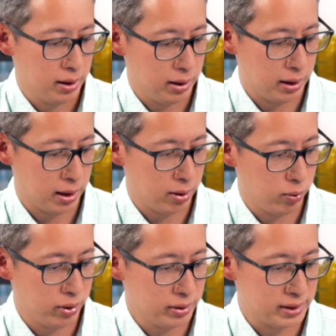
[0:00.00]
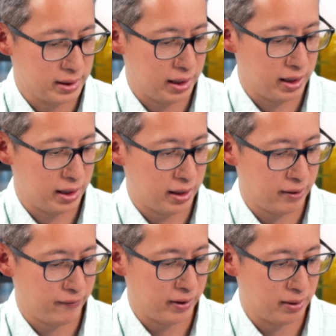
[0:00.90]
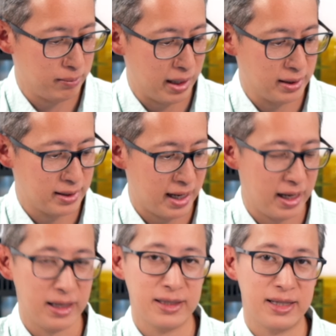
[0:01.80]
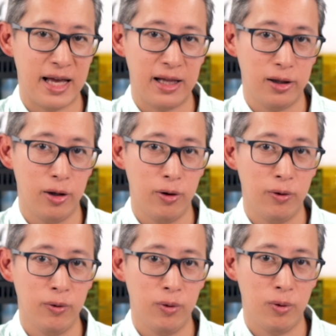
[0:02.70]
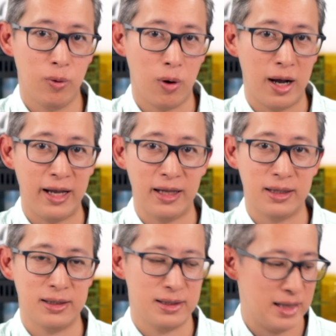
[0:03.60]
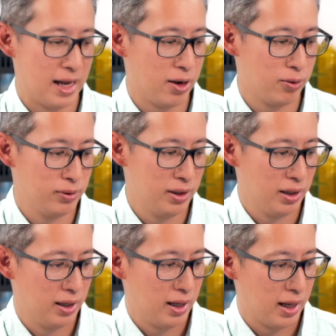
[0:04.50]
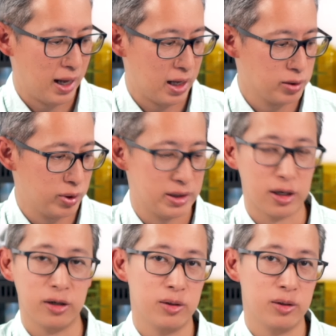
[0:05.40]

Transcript: we'll see if it maintains that low, quiet sound as we start